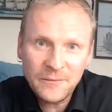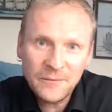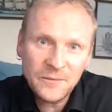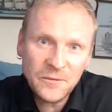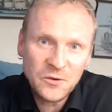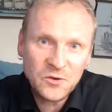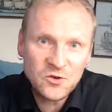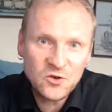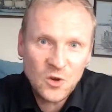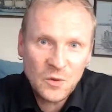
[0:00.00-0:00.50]

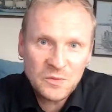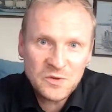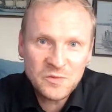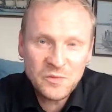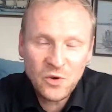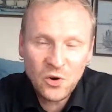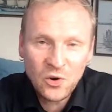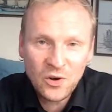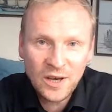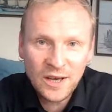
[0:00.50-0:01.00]
to stop
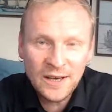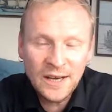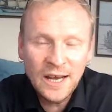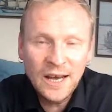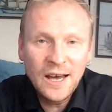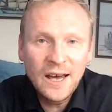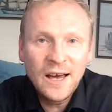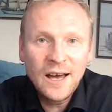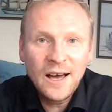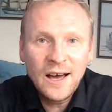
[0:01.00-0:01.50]
smoking,
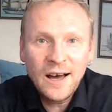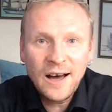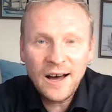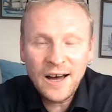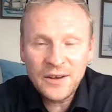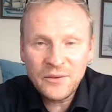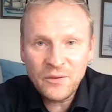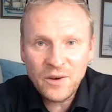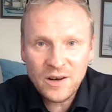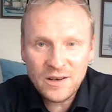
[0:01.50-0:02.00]

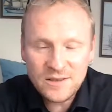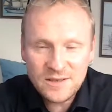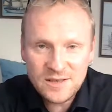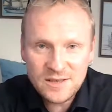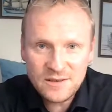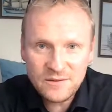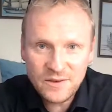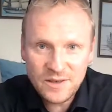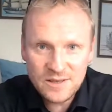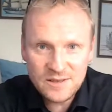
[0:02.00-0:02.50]
and
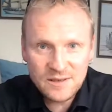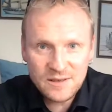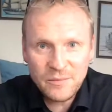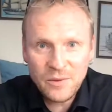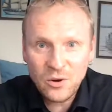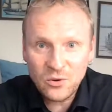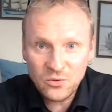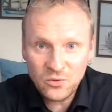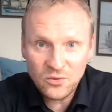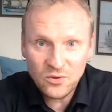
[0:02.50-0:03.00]
was
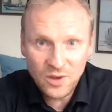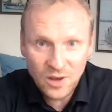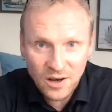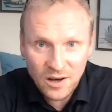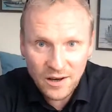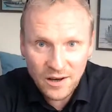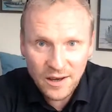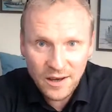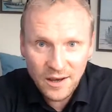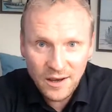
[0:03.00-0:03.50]
about to die